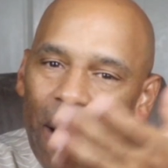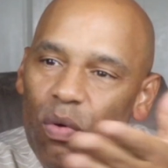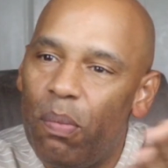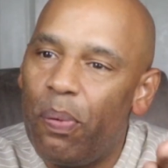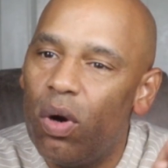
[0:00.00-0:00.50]

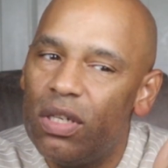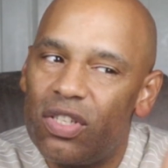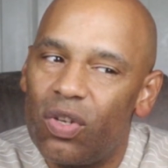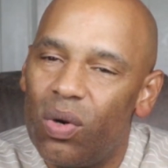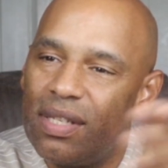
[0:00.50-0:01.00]
about reporting
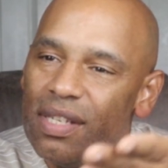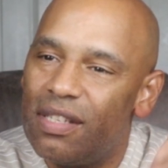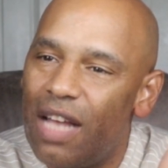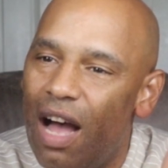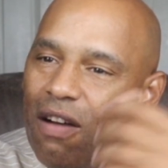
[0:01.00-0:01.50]

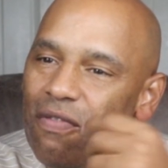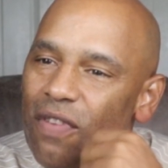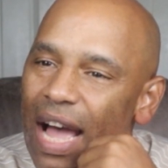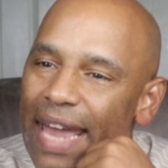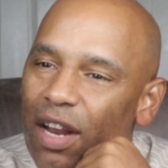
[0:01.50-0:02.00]
sources of
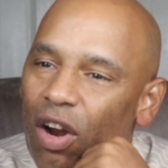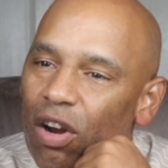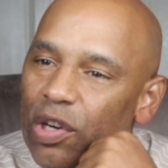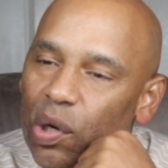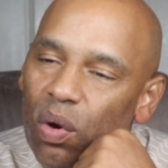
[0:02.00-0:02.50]
Eddie
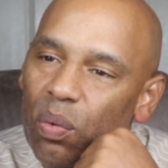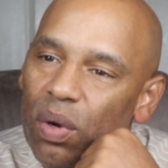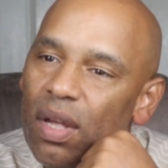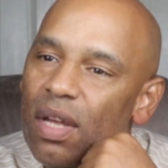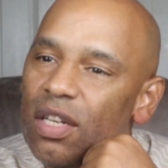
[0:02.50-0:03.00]
Hearn
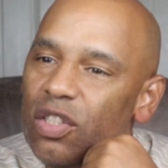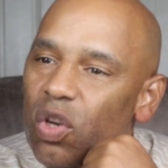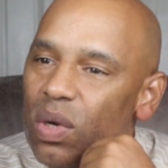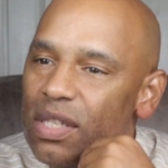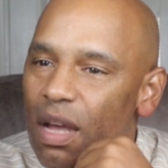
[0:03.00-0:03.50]

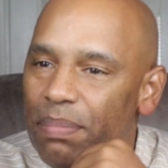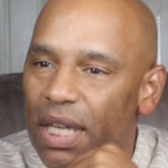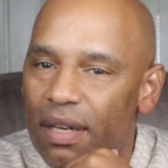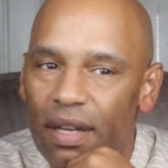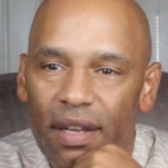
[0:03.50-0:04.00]
doing
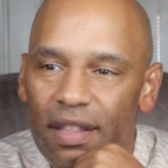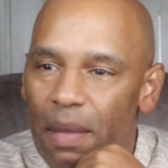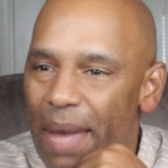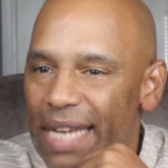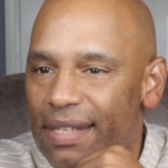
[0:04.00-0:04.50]
something
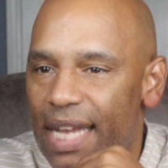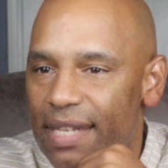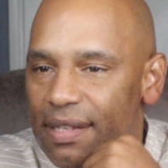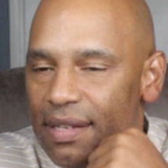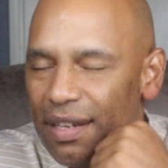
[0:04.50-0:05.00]
that makes
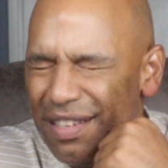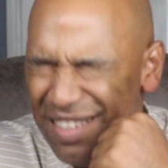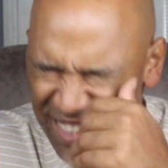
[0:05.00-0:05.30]
sense?